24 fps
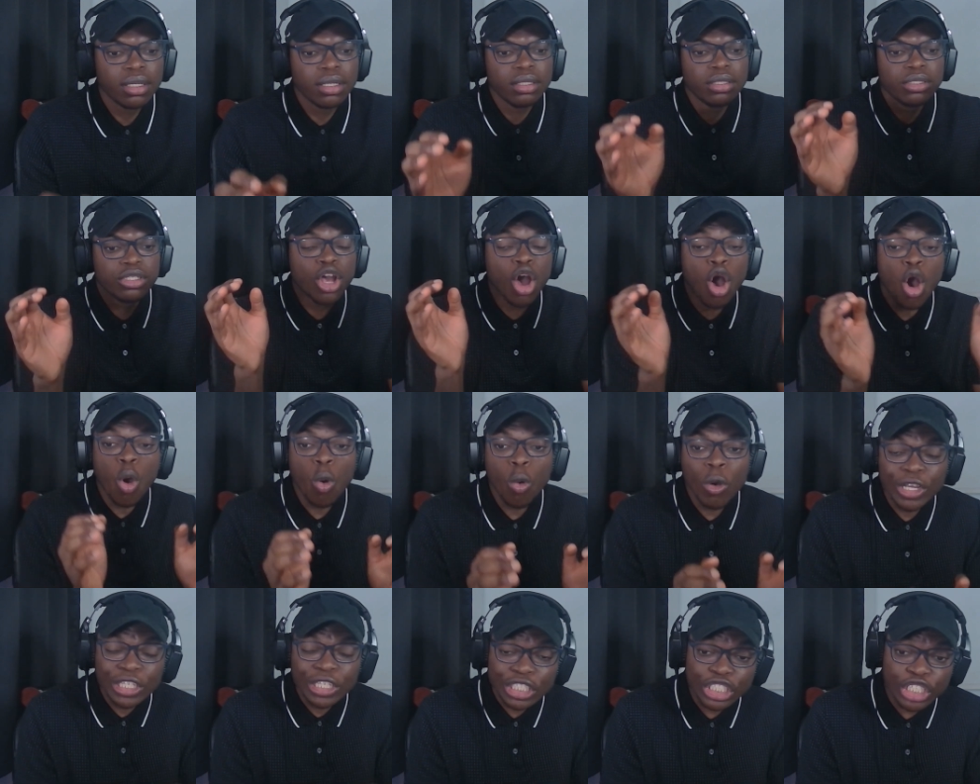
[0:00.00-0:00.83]
Yo,
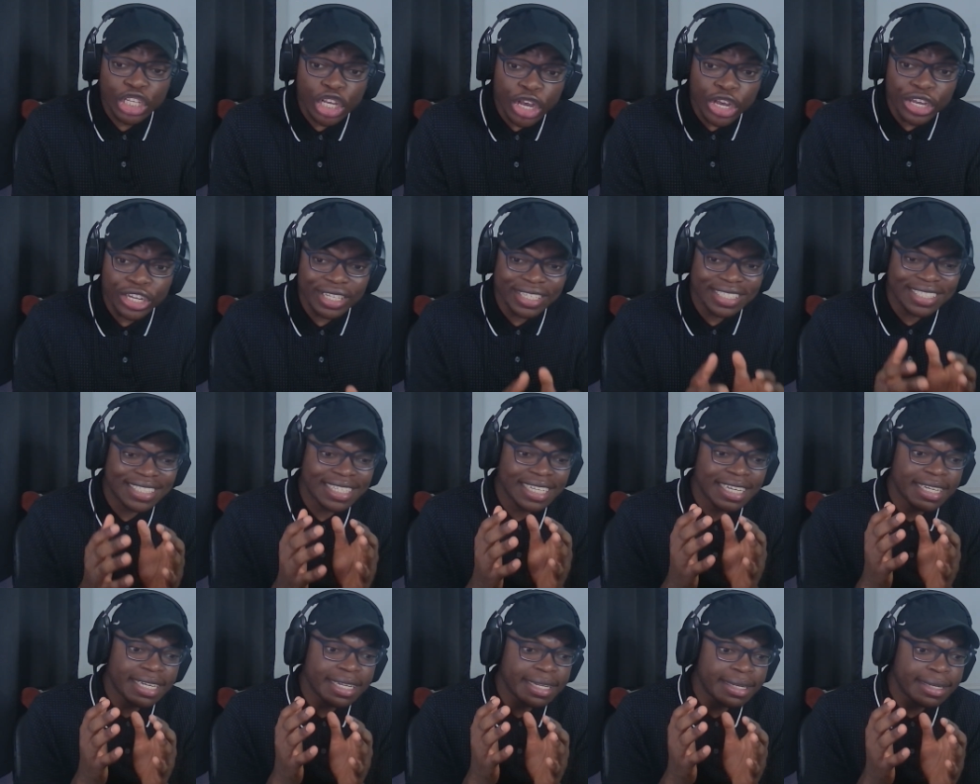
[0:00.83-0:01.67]
what's good? You
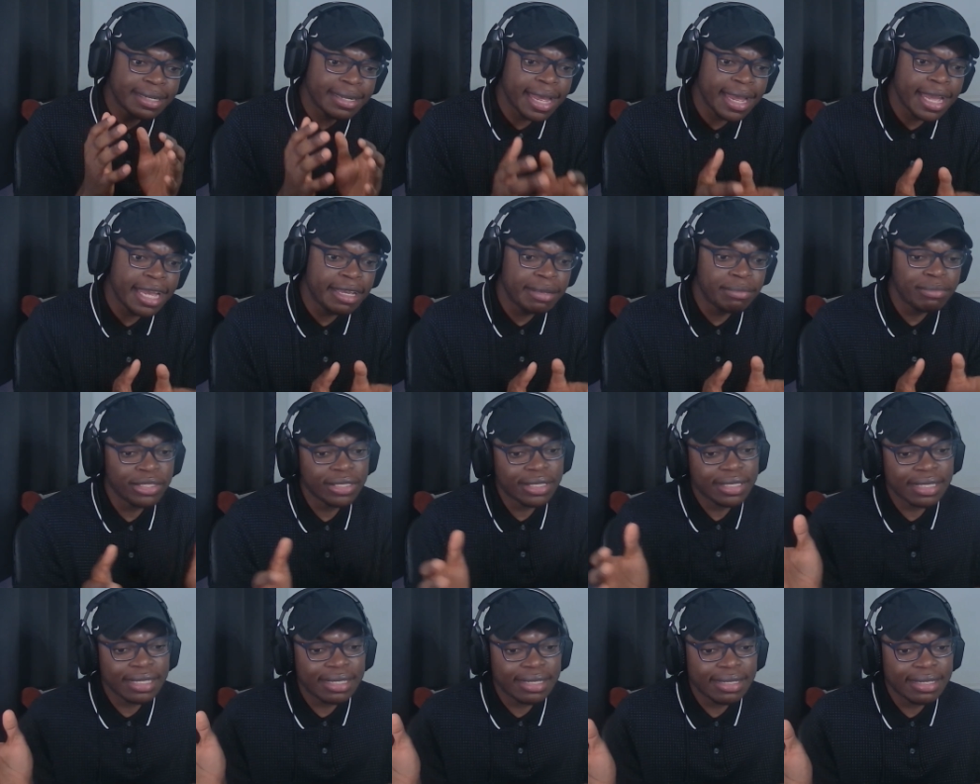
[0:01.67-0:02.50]
see the name, you
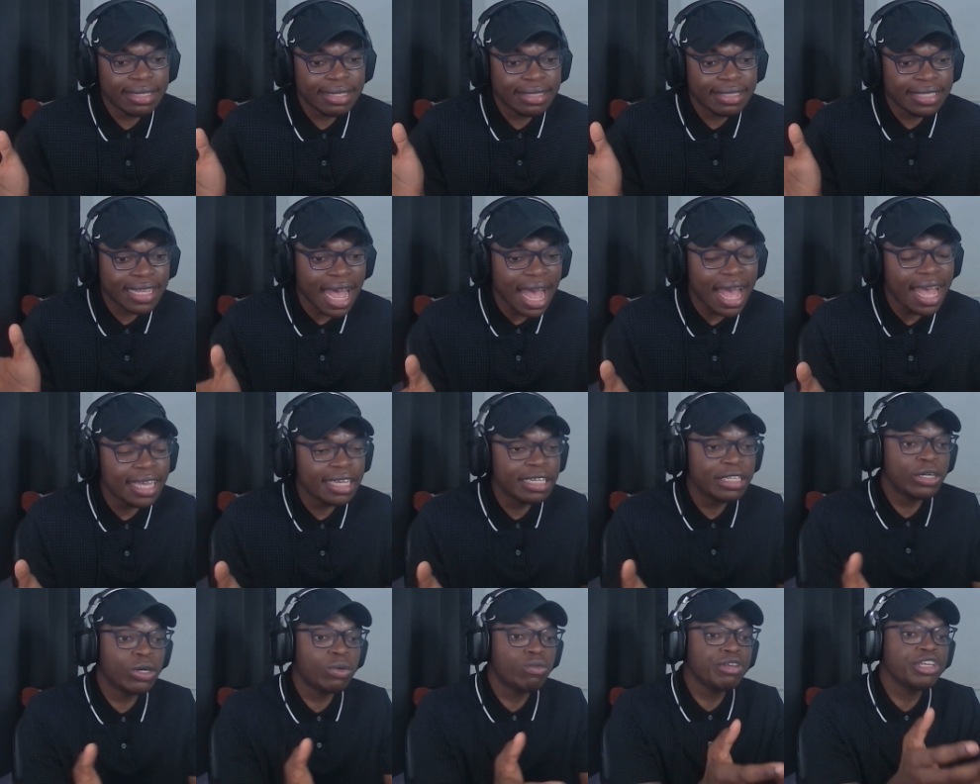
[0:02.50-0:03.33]
see the
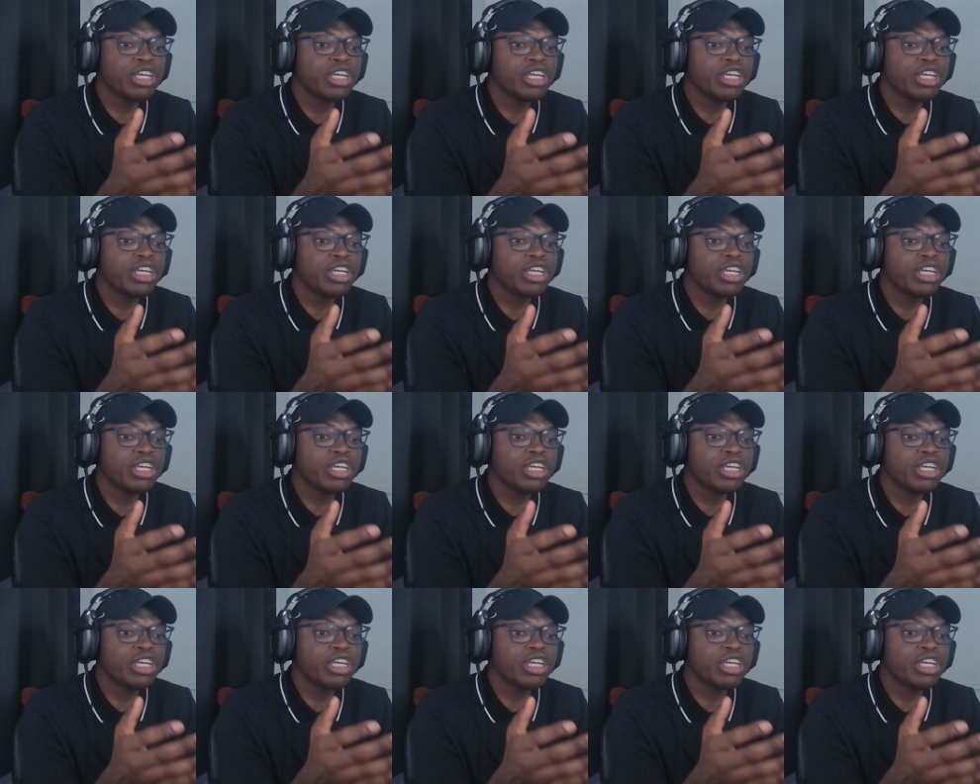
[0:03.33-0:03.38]
title.